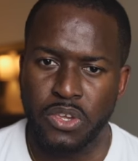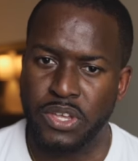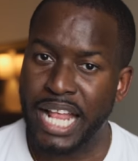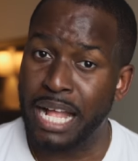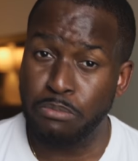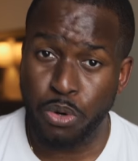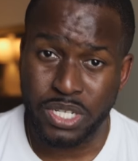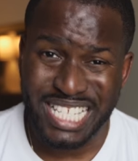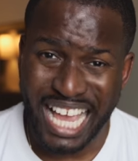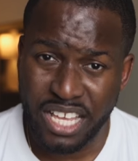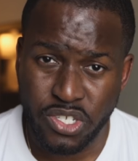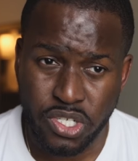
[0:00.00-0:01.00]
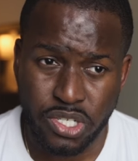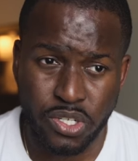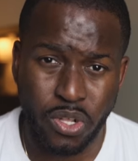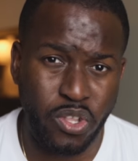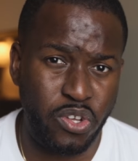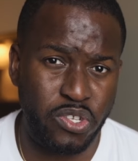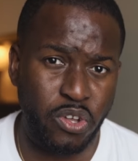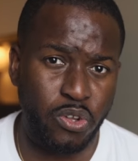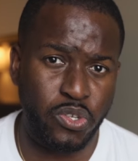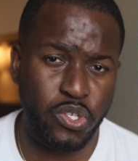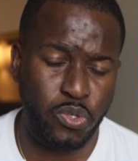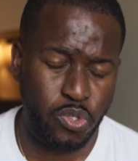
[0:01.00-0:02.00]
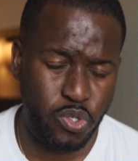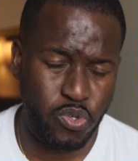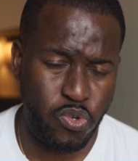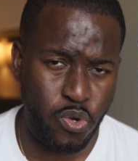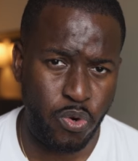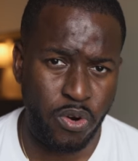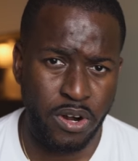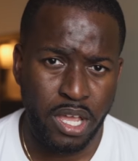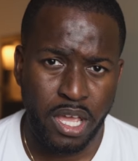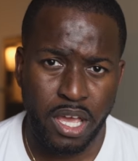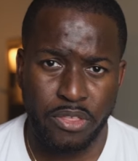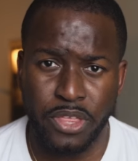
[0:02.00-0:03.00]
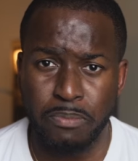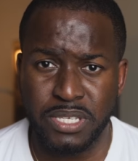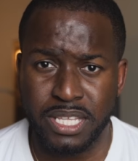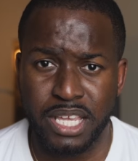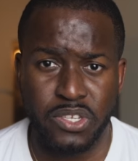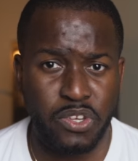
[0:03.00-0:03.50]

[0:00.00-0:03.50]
You can add more tension also to your thumbstick.